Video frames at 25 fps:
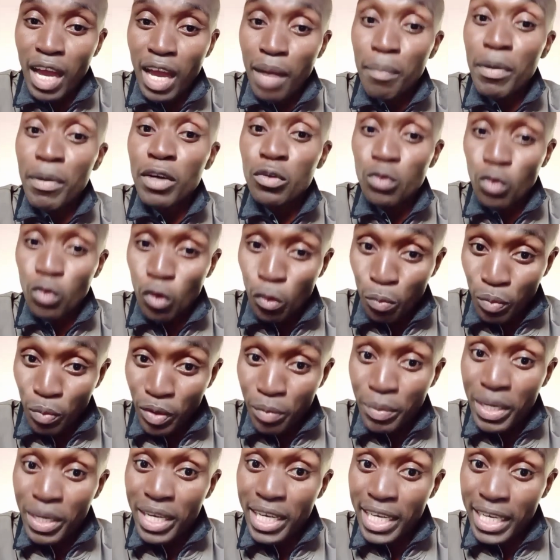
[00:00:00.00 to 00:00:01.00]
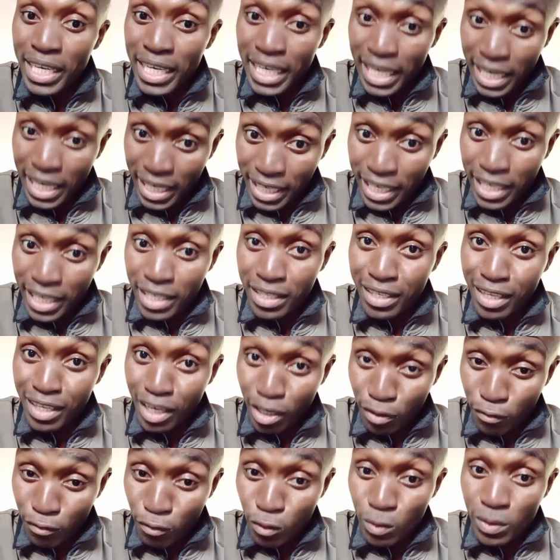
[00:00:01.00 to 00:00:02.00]
But we will be making a real
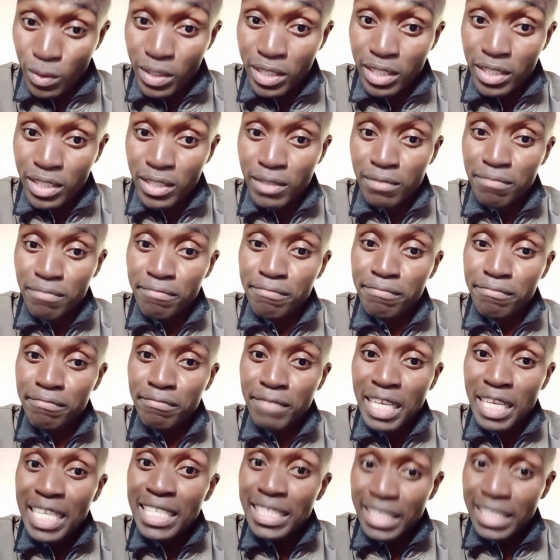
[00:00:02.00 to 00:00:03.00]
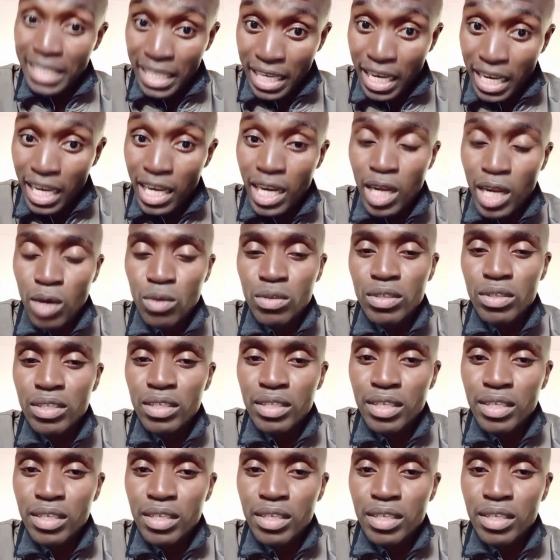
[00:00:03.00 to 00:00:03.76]
revolution. Stick around.